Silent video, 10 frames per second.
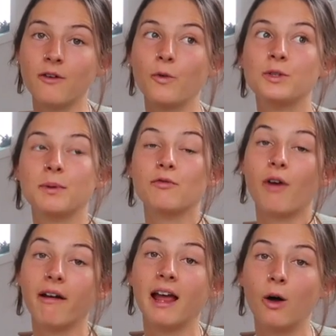I've always been
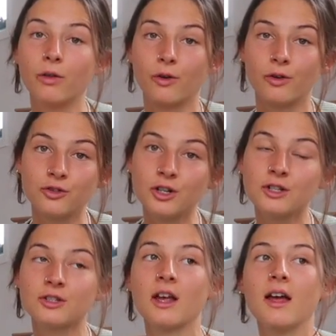very health
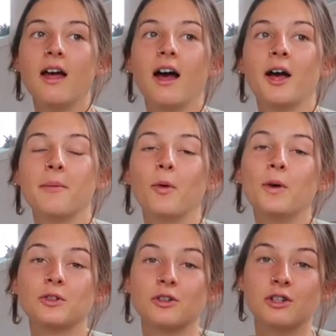conscious,
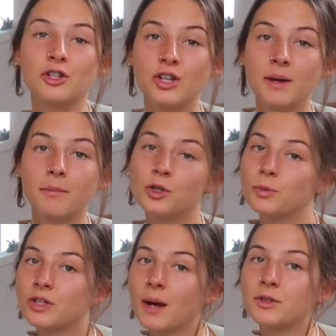always gone to the gym
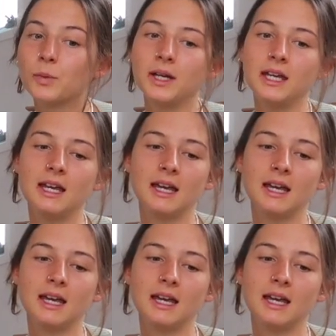multiple times a week.